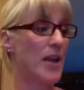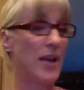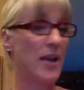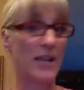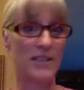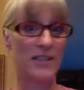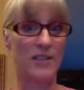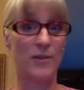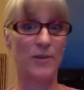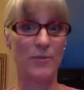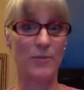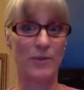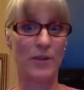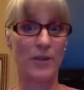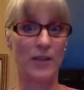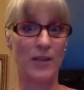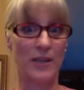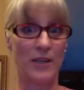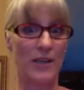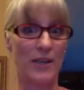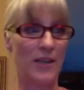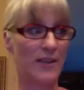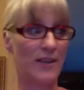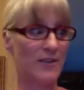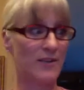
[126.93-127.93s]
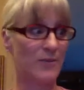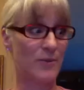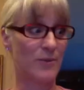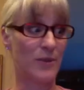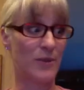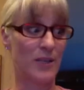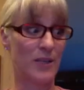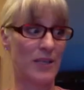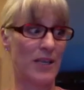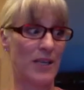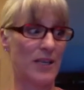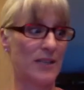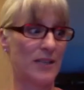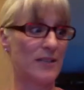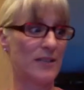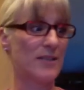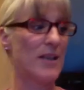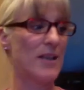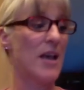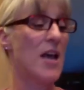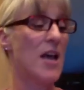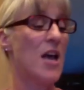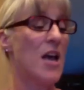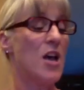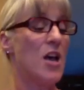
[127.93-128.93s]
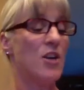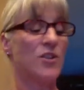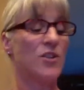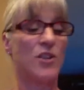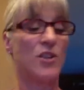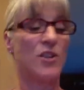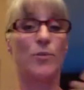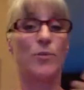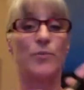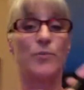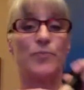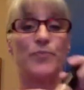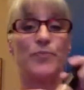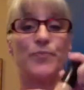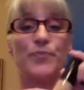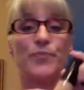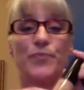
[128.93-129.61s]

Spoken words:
It's really nice. So